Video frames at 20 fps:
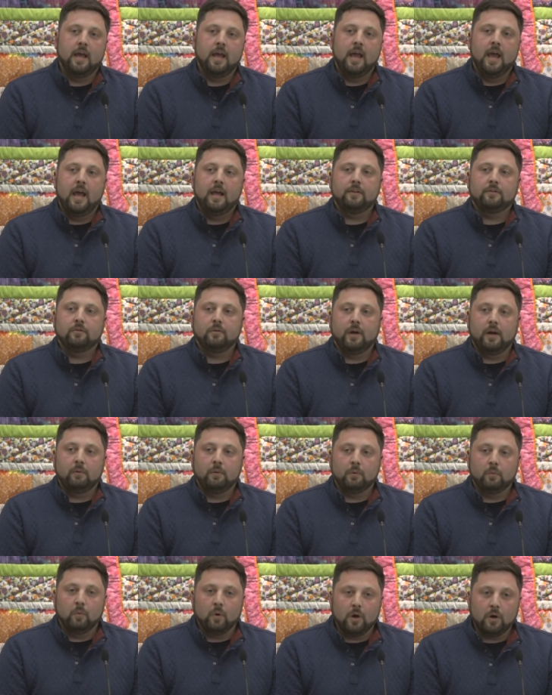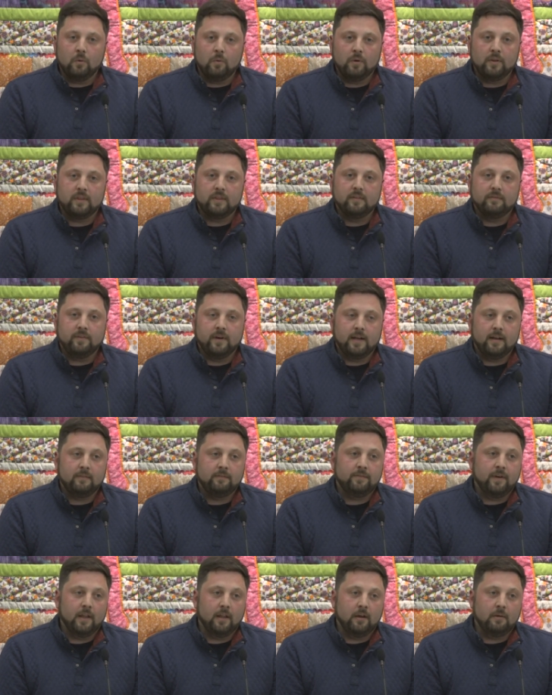And so I would work with
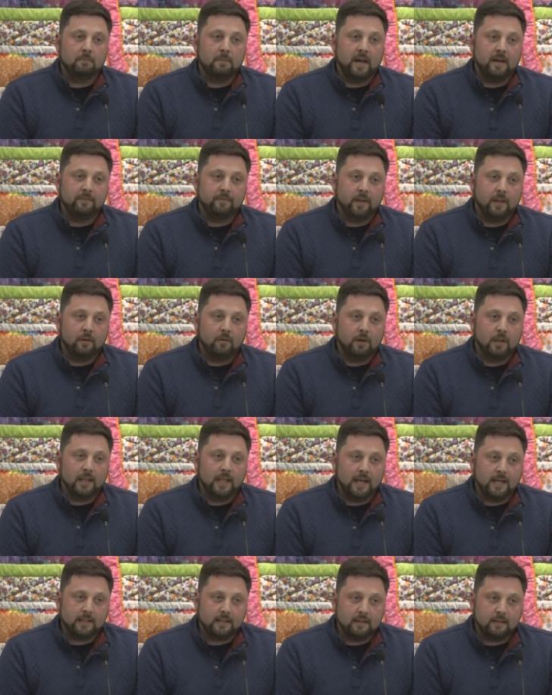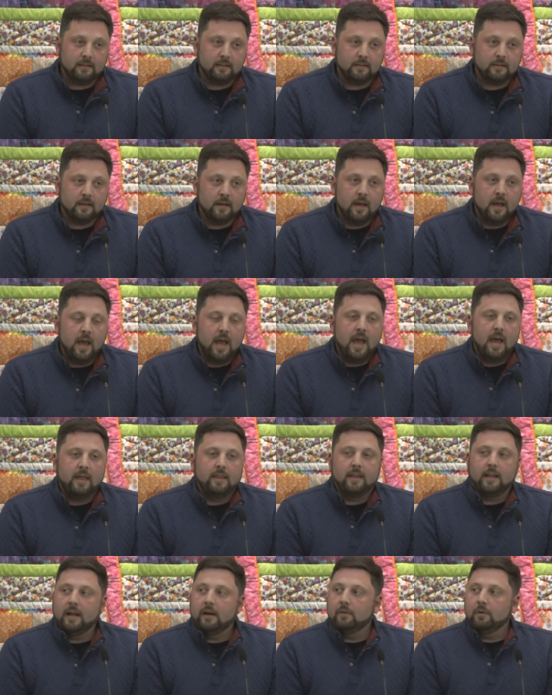my fellow electeds,
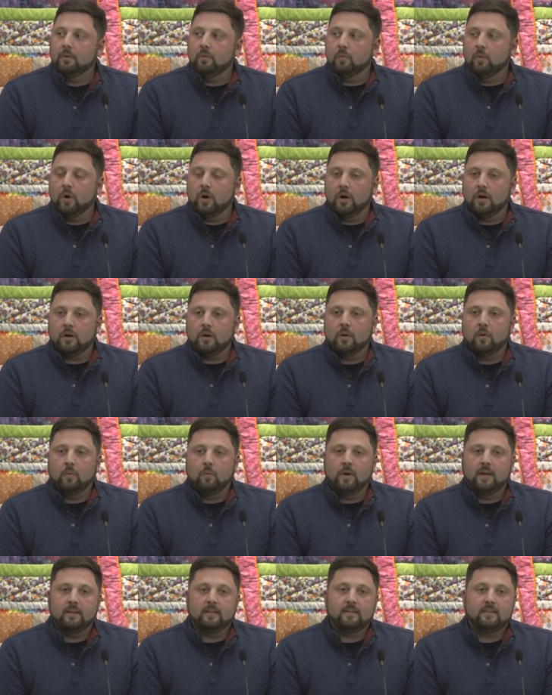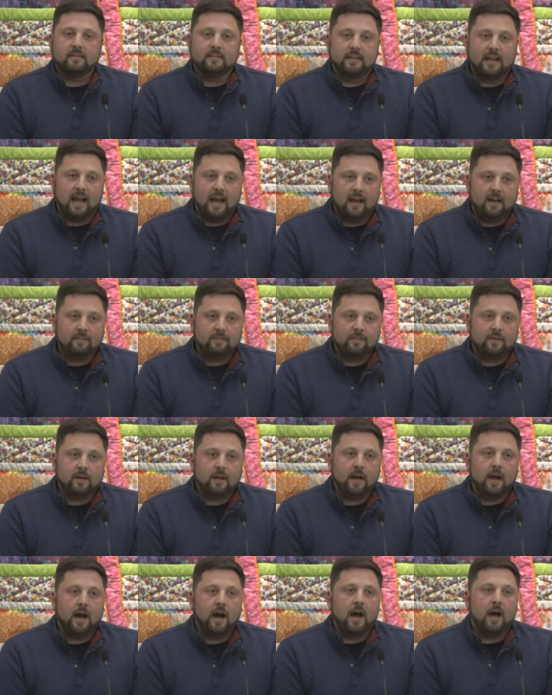and then I would work with staff,
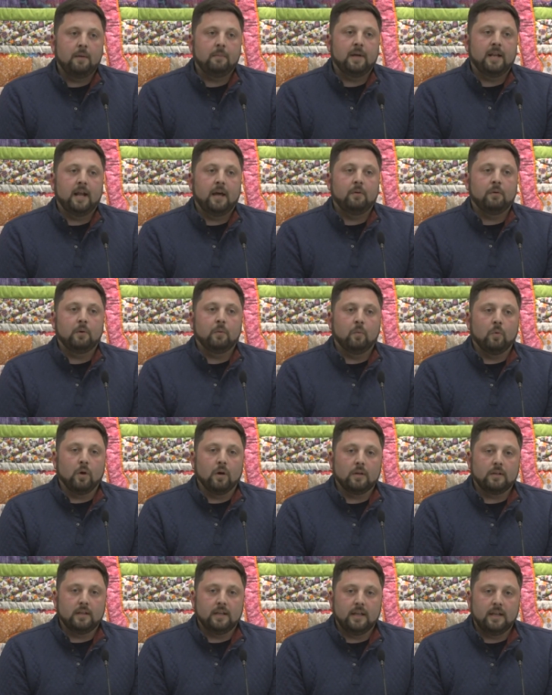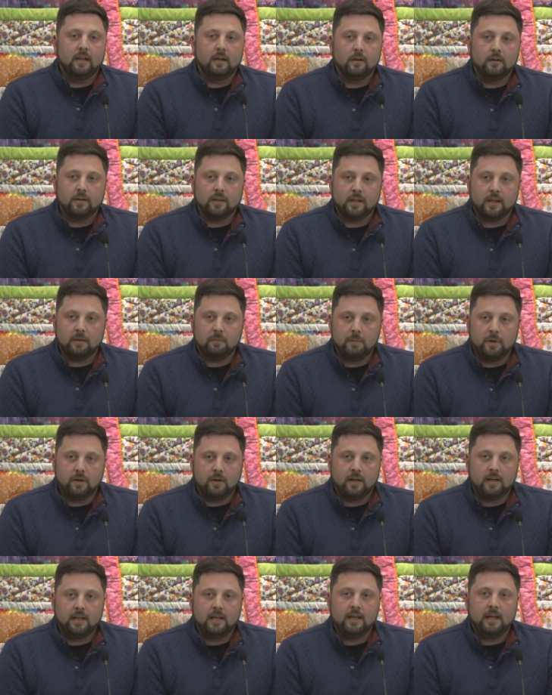and I would work to hear the
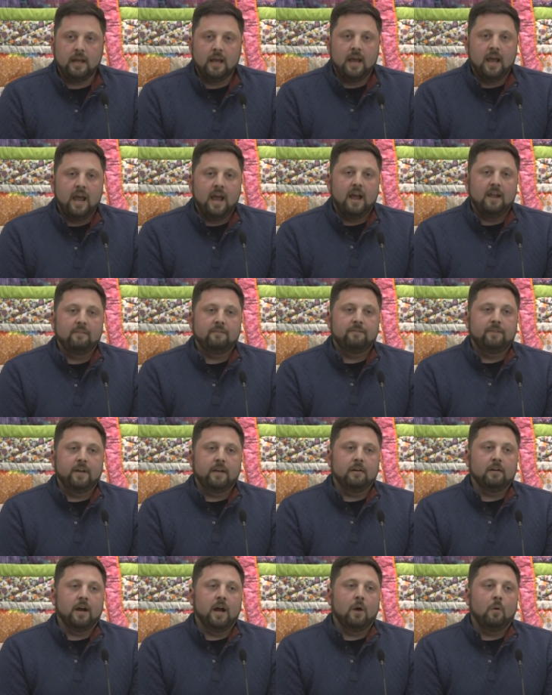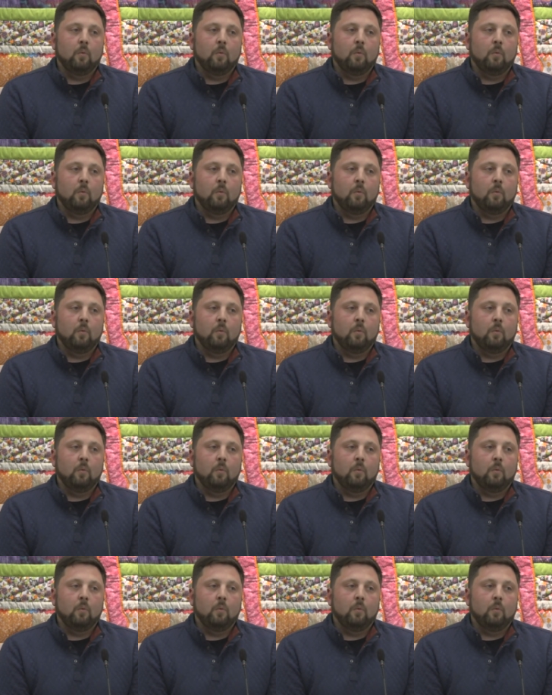community and figure out